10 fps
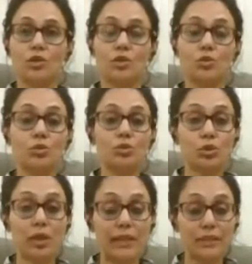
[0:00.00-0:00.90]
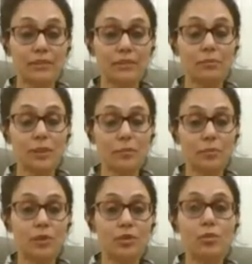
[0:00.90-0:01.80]
to threaten
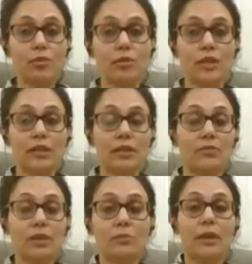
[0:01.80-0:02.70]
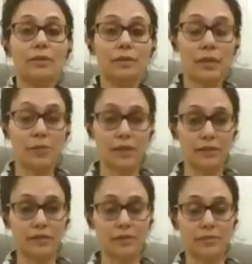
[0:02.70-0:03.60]
people to that they will
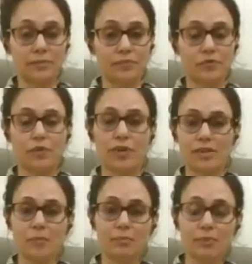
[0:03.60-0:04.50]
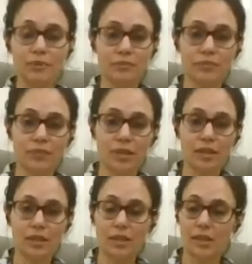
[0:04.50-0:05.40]
abandon. For example,
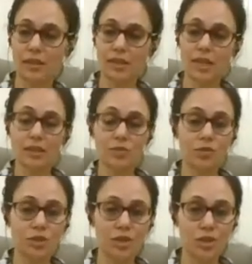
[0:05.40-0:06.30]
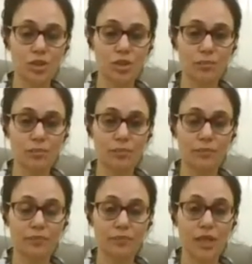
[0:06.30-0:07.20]
they are in a relationship,
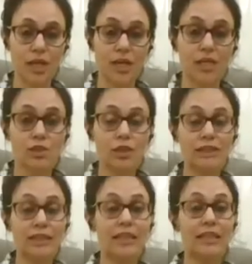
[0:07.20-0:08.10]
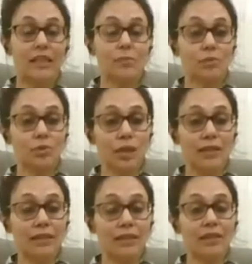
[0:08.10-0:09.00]
so they'll keep
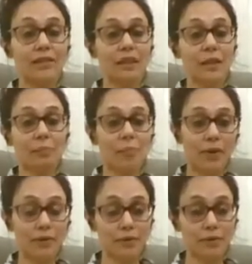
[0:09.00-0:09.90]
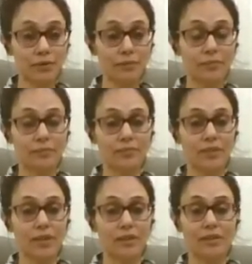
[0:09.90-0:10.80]
threatening their partner
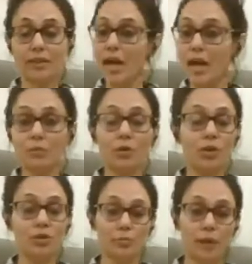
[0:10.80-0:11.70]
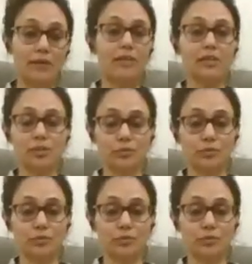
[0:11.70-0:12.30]
that I'm going to abandon you.